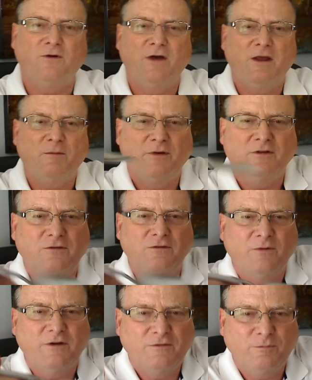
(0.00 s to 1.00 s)
ahead and put this on
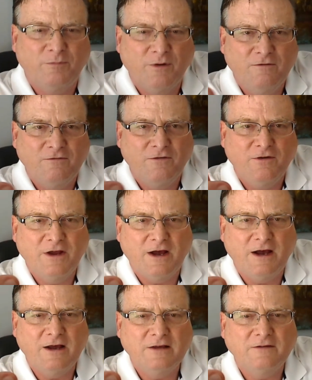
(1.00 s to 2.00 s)
a spoon for you
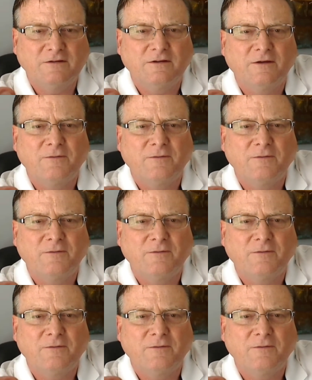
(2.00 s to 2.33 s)
guys.